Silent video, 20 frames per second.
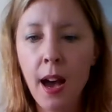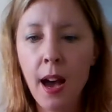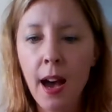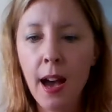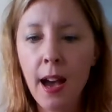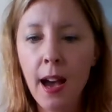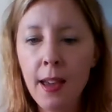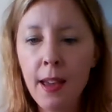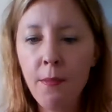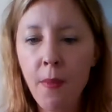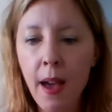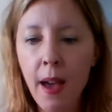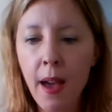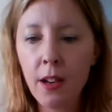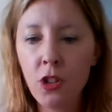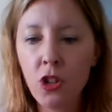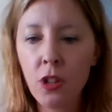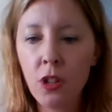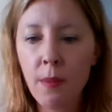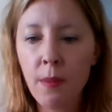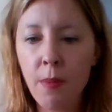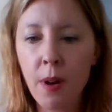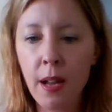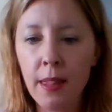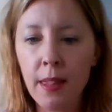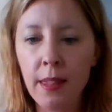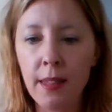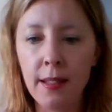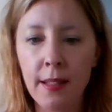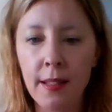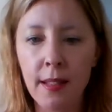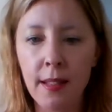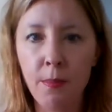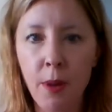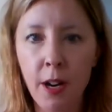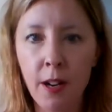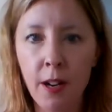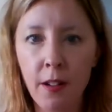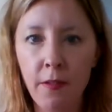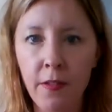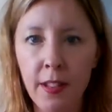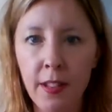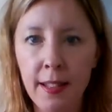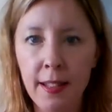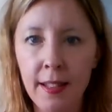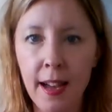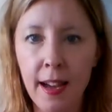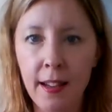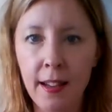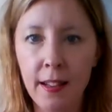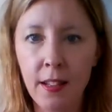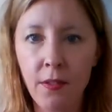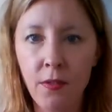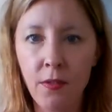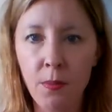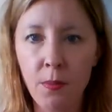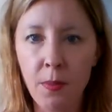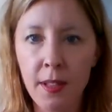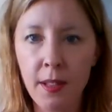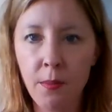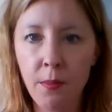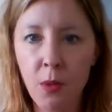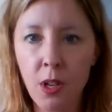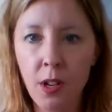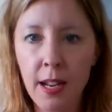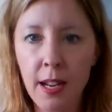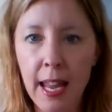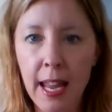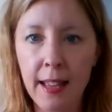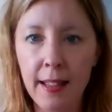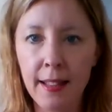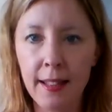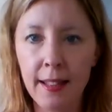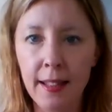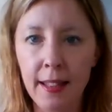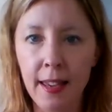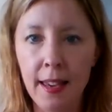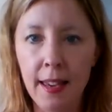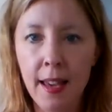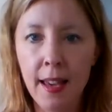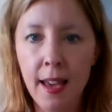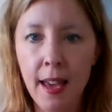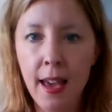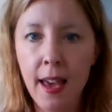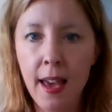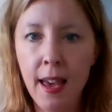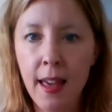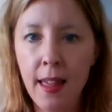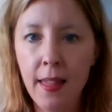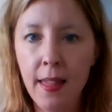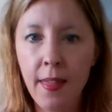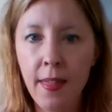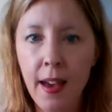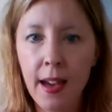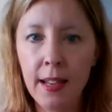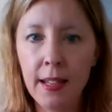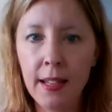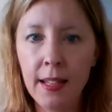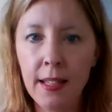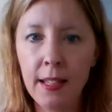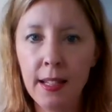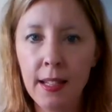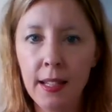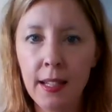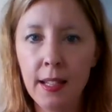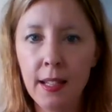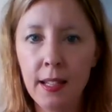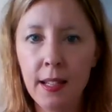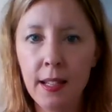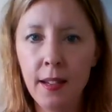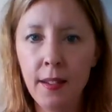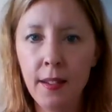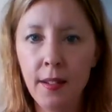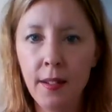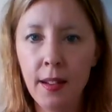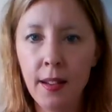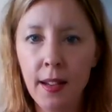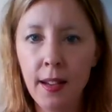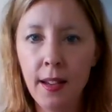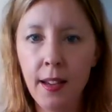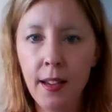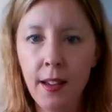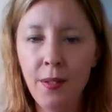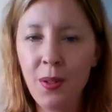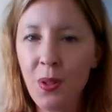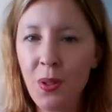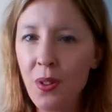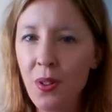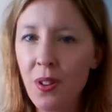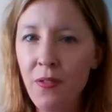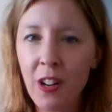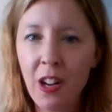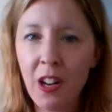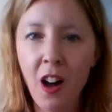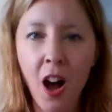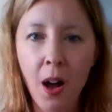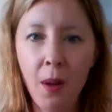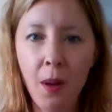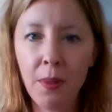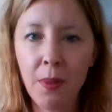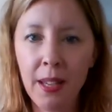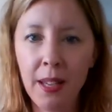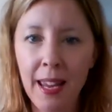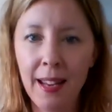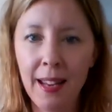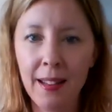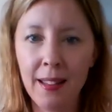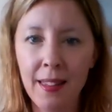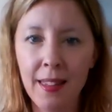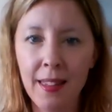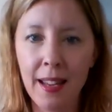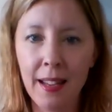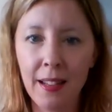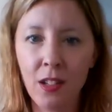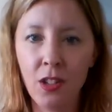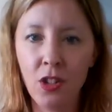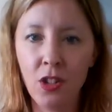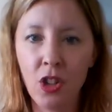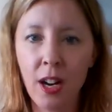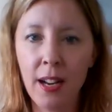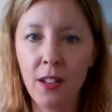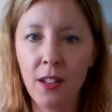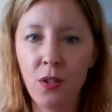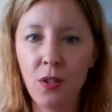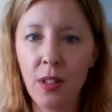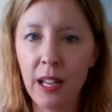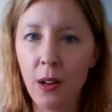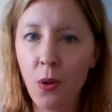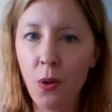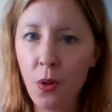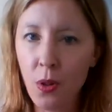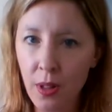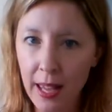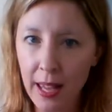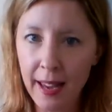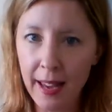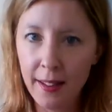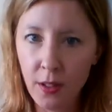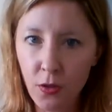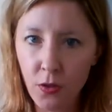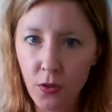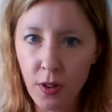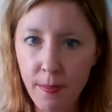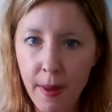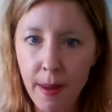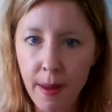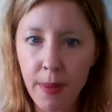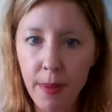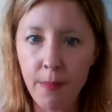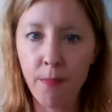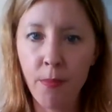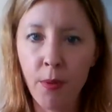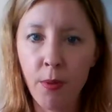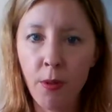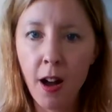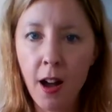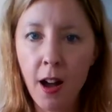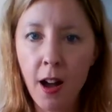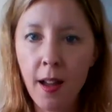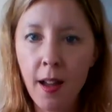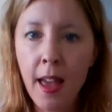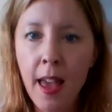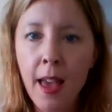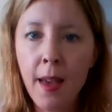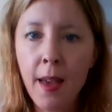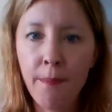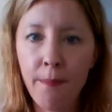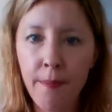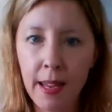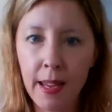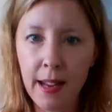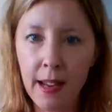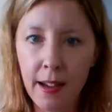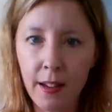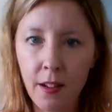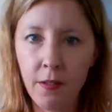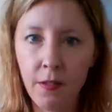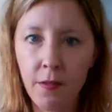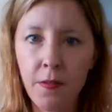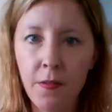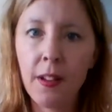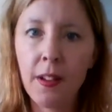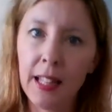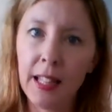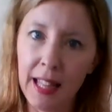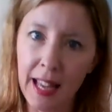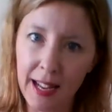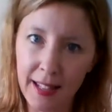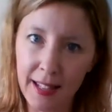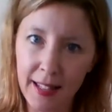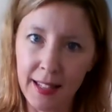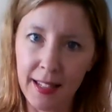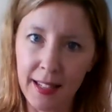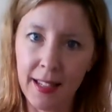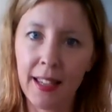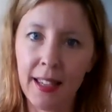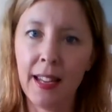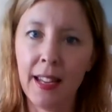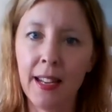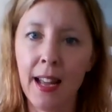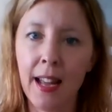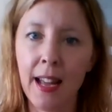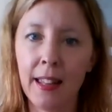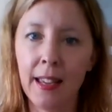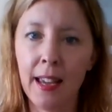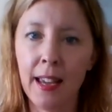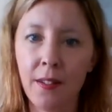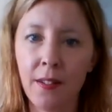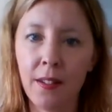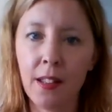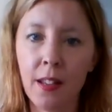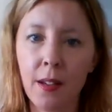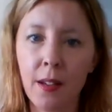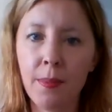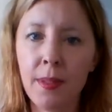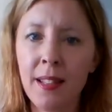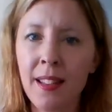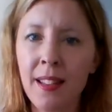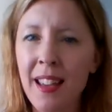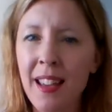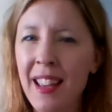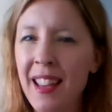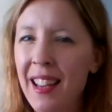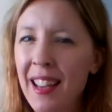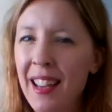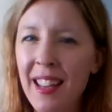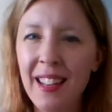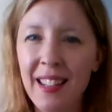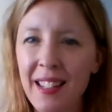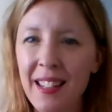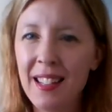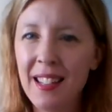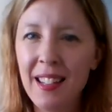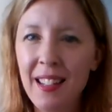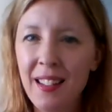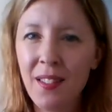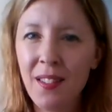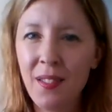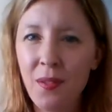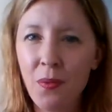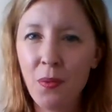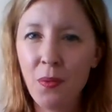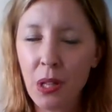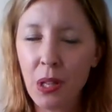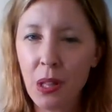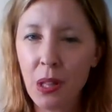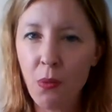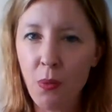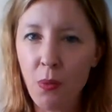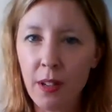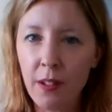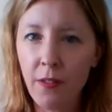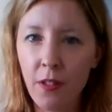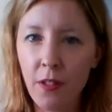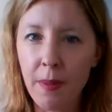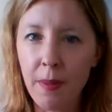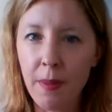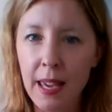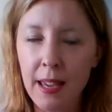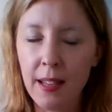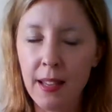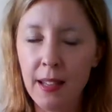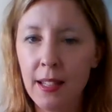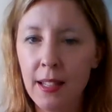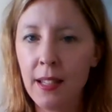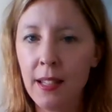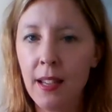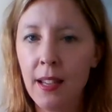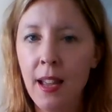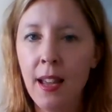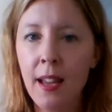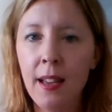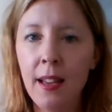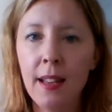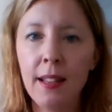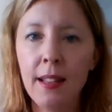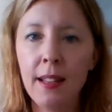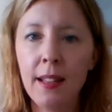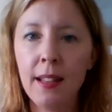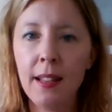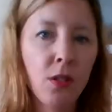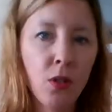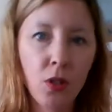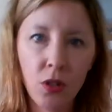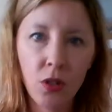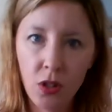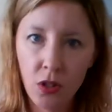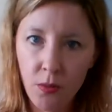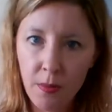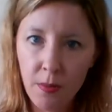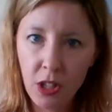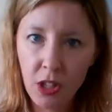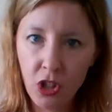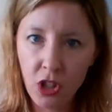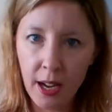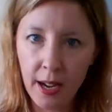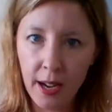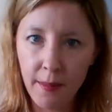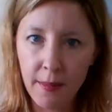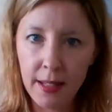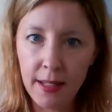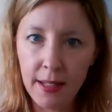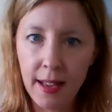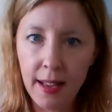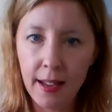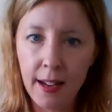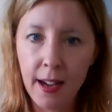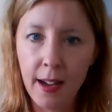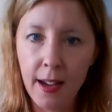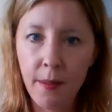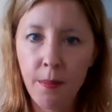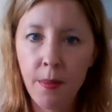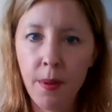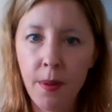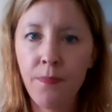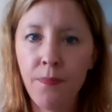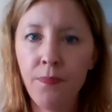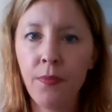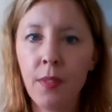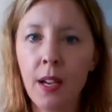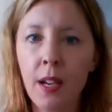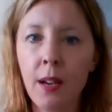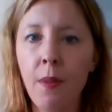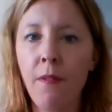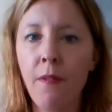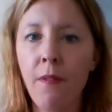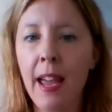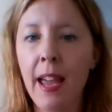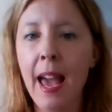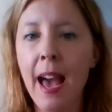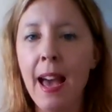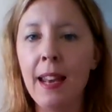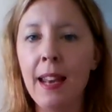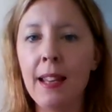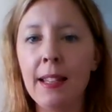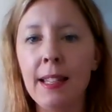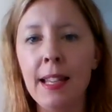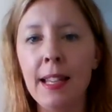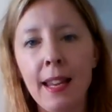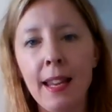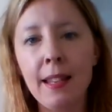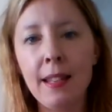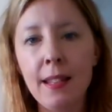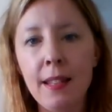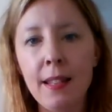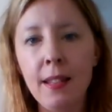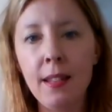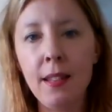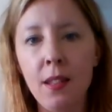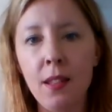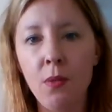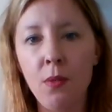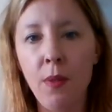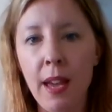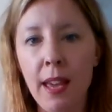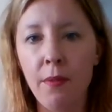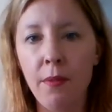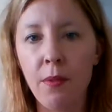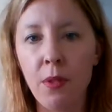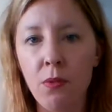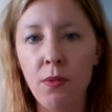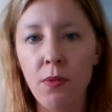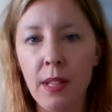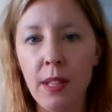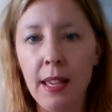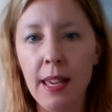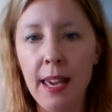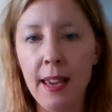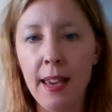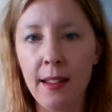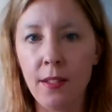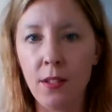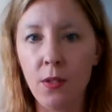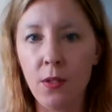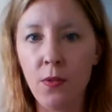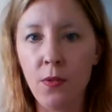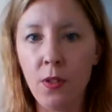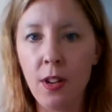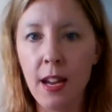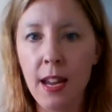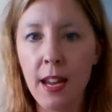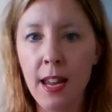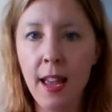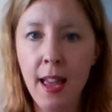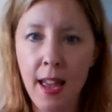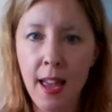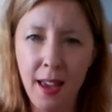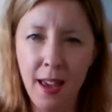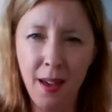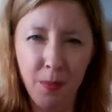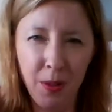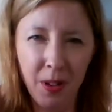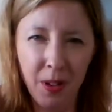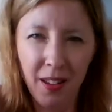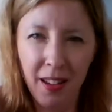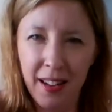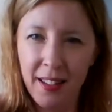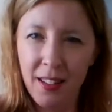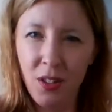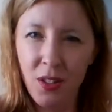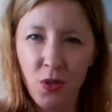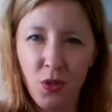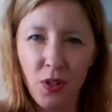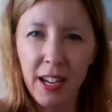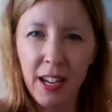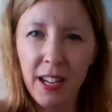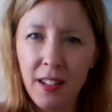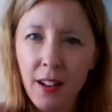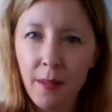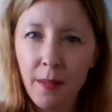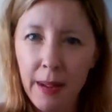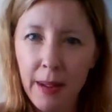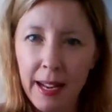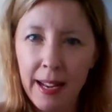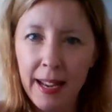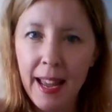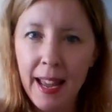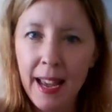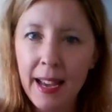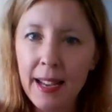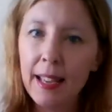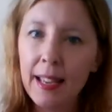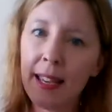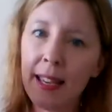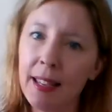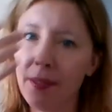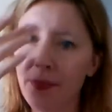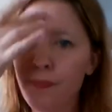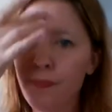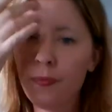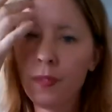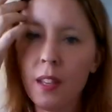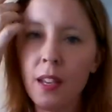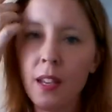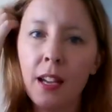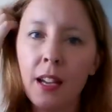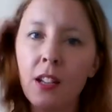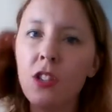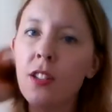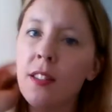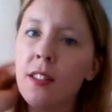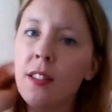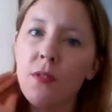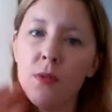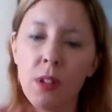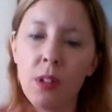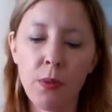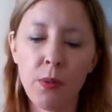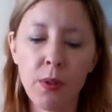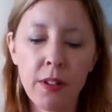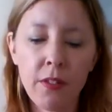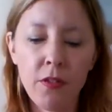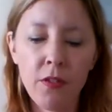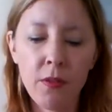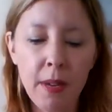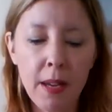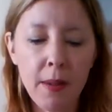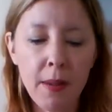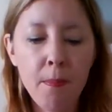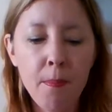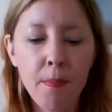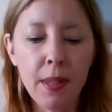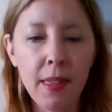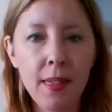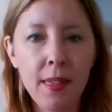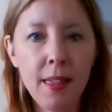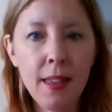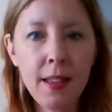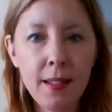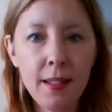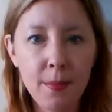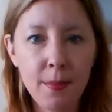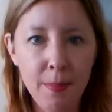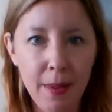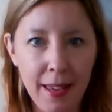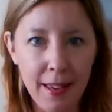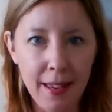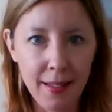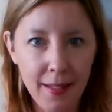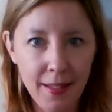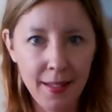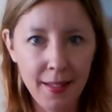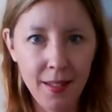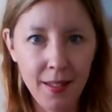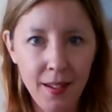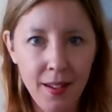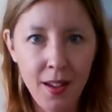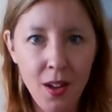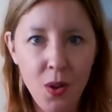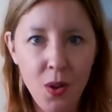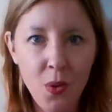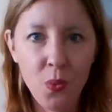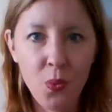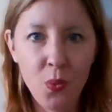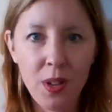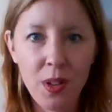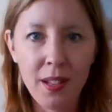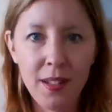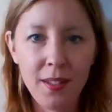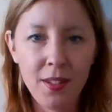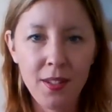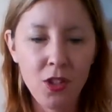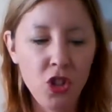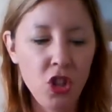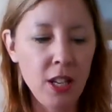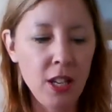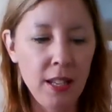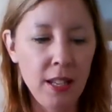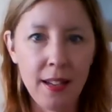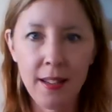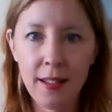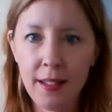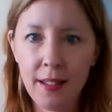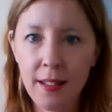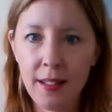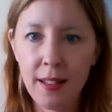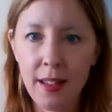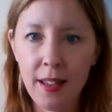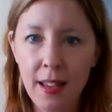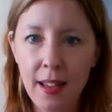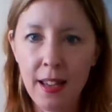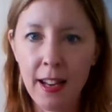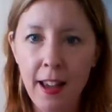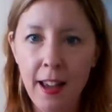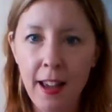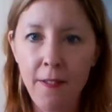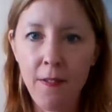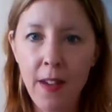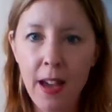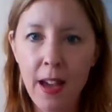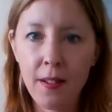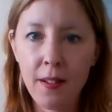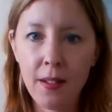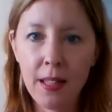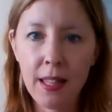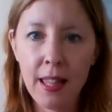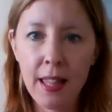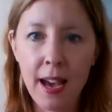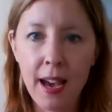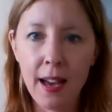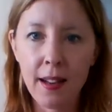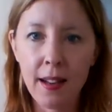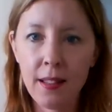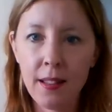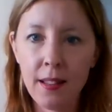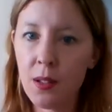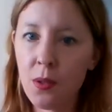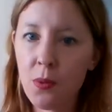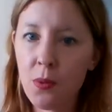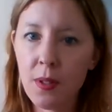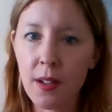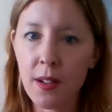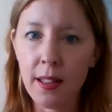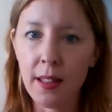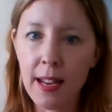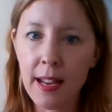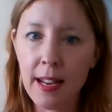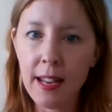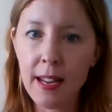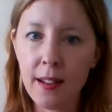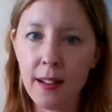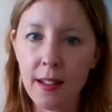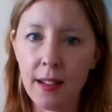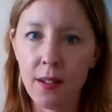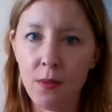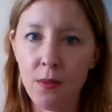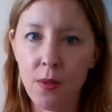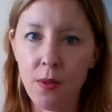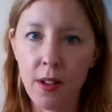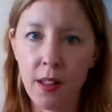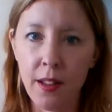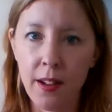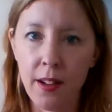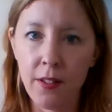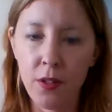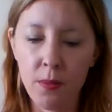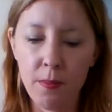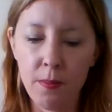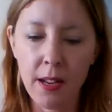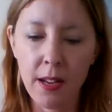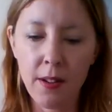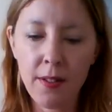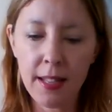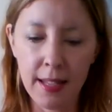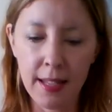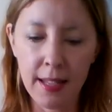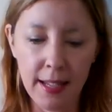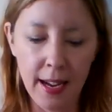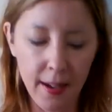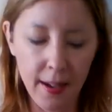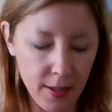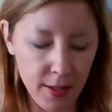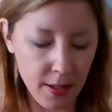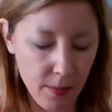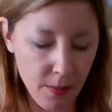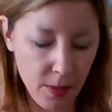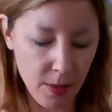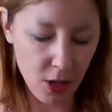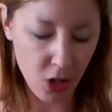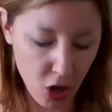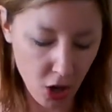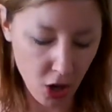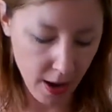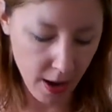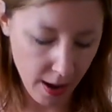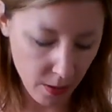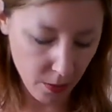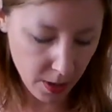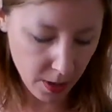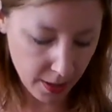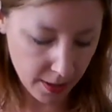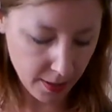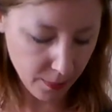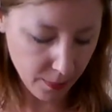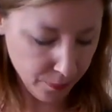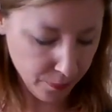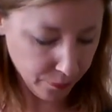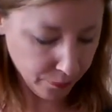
I actually bought this as part of a set from someone on Etsy that did it was sort of a complicated thing to try to do like a whole hands-free pumping bra made out of elastic and alligator clips and it didn't really work for me it it still took too much time to set up um, if i had it tightened the way it was really hands-free it put a lot of strain on my neck and it just didn't really work for me but this piece was genius and I found that this was all I needed along with my nursing tank. So let me show you how it works.